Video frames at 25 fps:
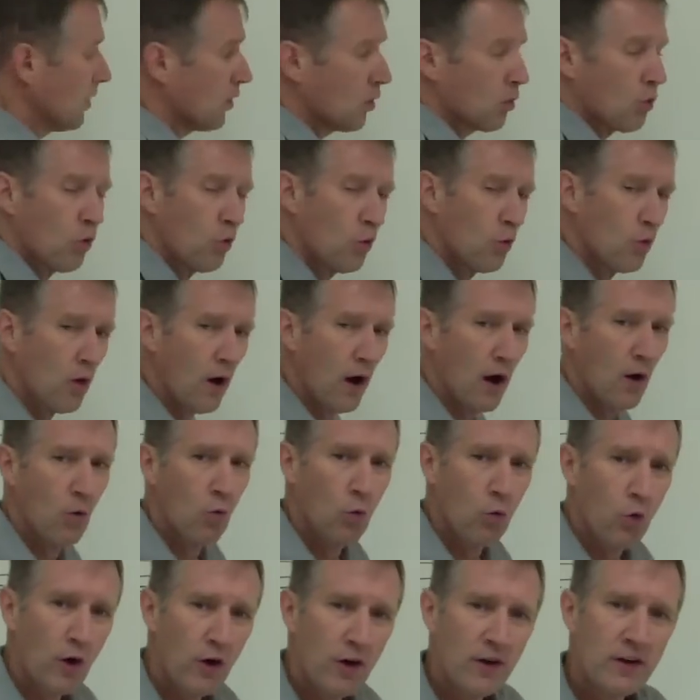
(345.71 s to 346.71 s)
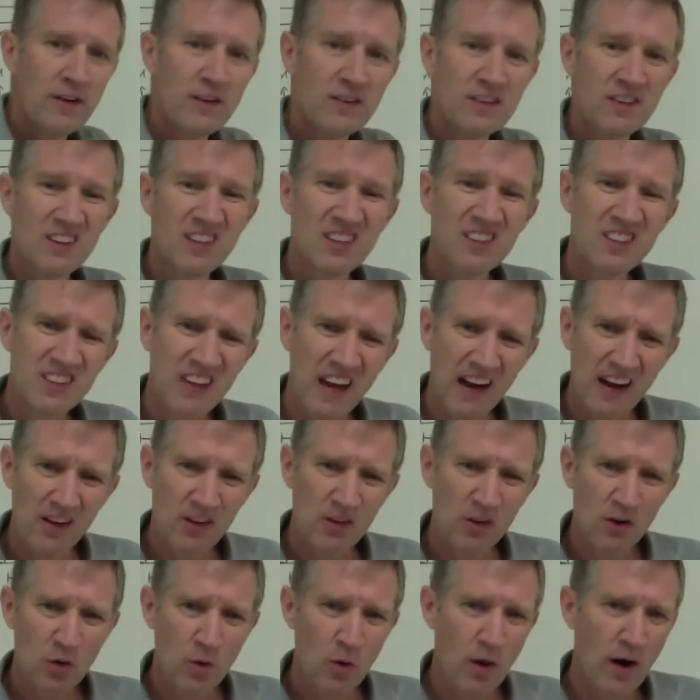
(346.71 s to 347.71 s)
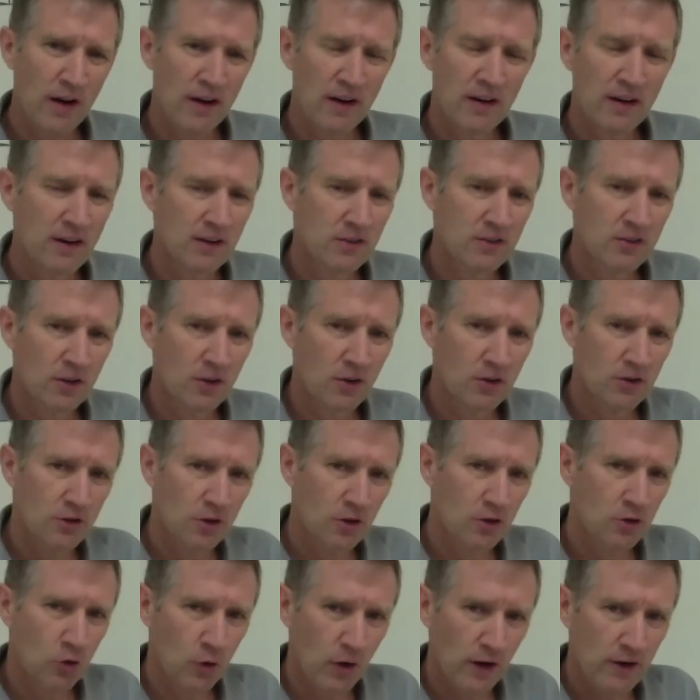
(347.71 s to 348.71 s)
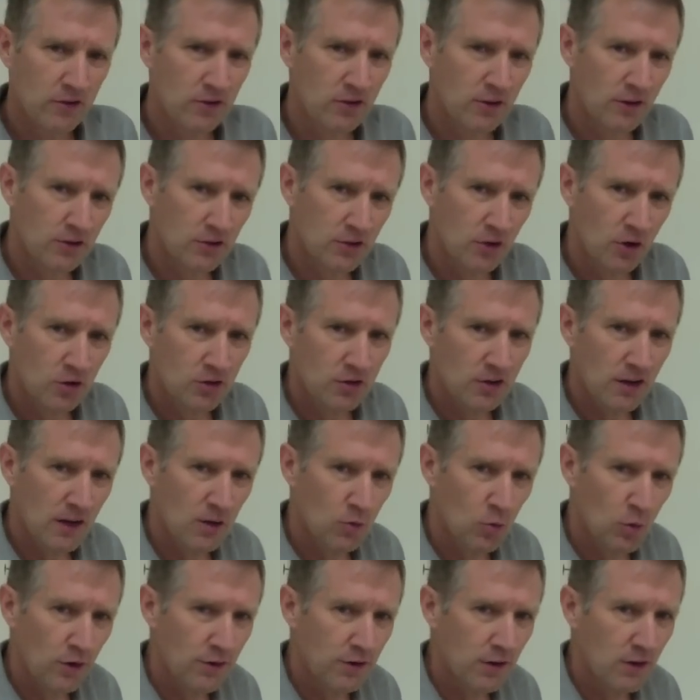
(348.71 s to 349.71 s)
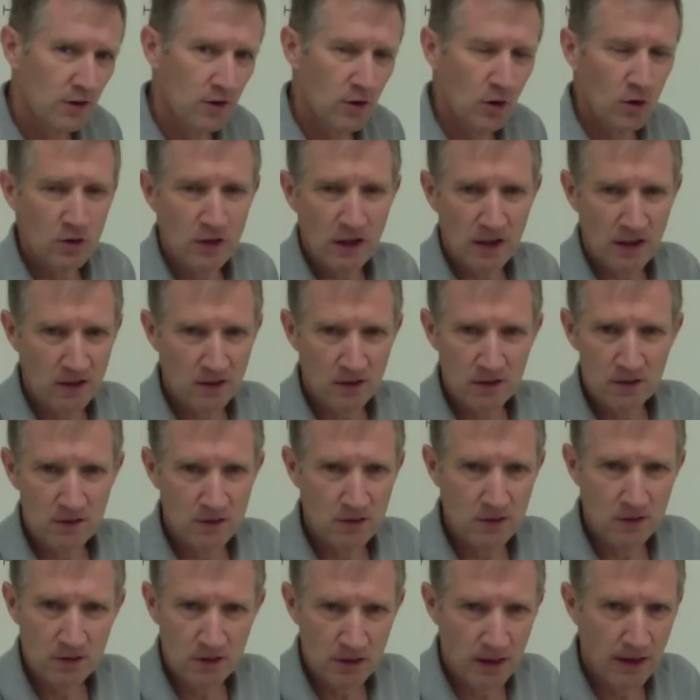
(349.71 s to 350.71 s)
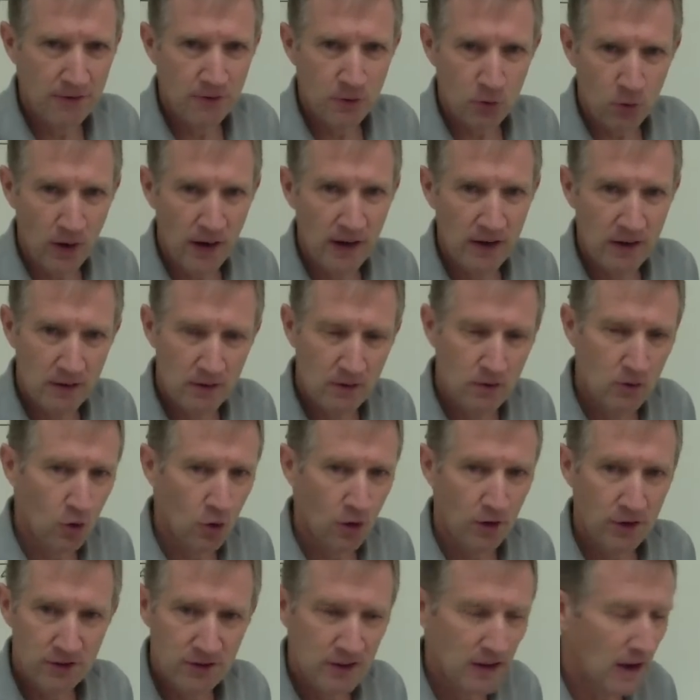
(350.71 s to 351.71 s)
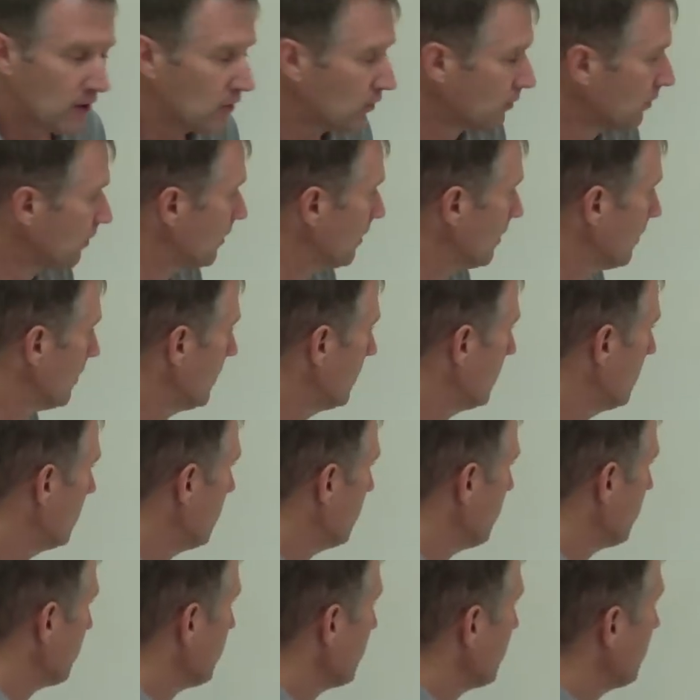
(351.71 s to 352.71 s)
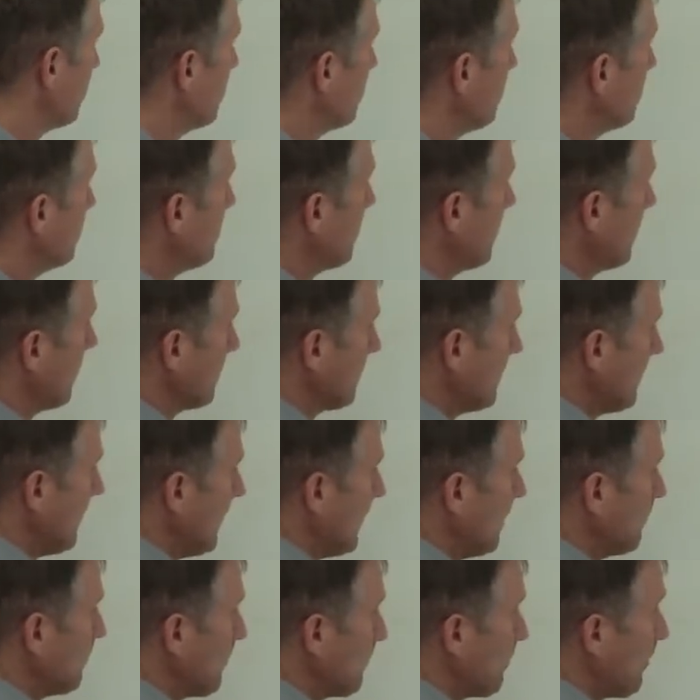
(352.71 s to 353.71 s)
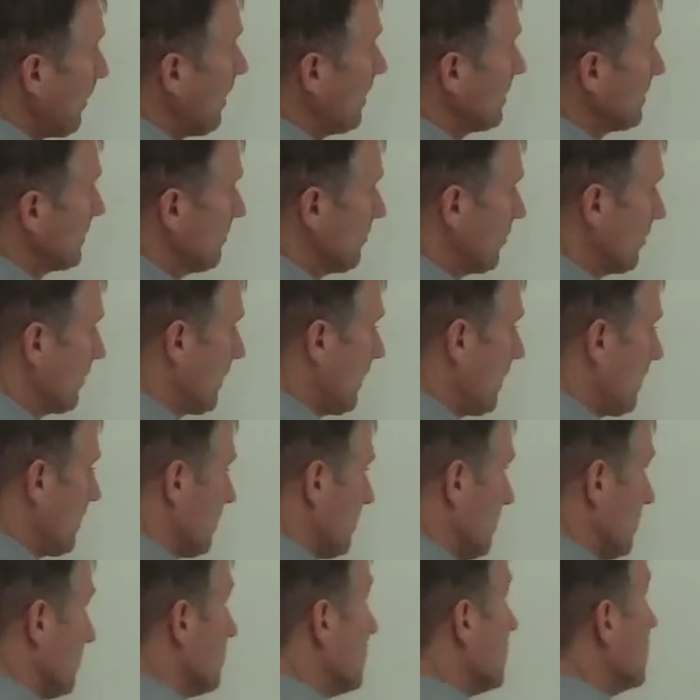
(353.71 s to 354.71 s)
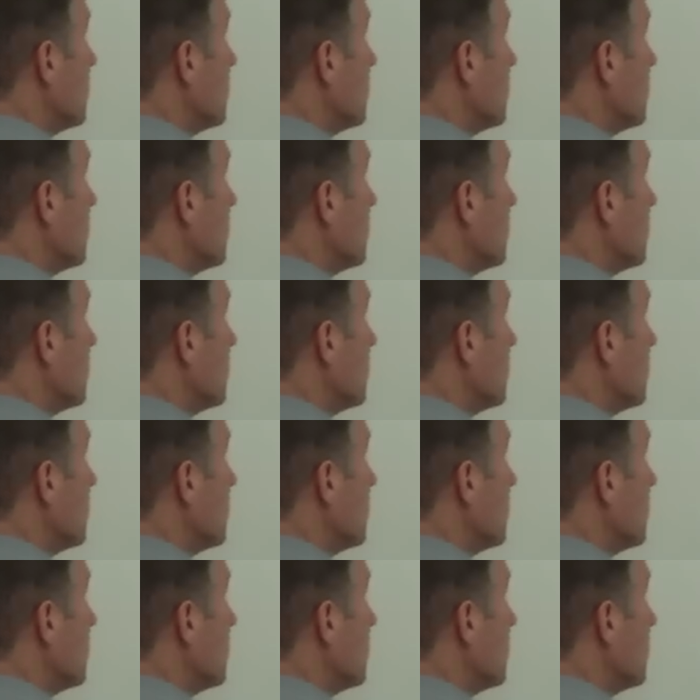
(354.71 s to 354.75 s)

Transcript: Well, work is a scalar quantity, so there's no direction associated with it, no like left, right, north, south. But it can be positive or negative.